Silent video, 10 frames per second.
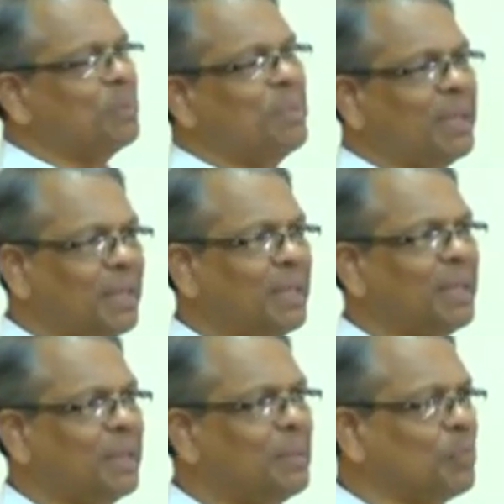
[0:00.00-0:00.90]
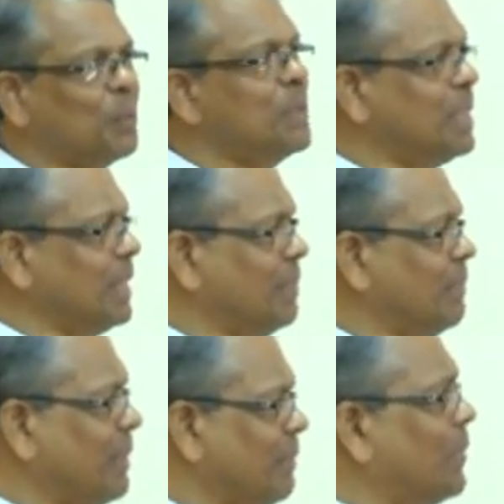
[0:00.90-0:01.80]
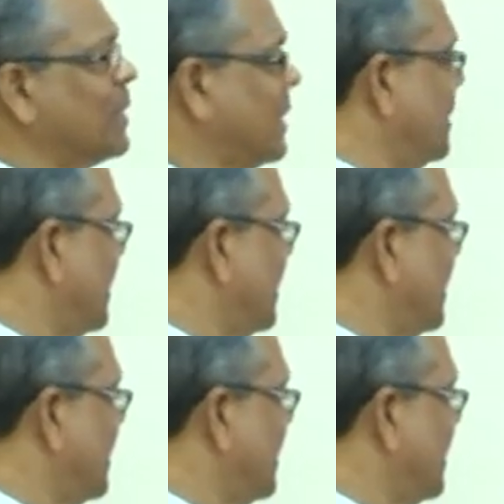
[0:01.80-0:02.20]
could be punya, we water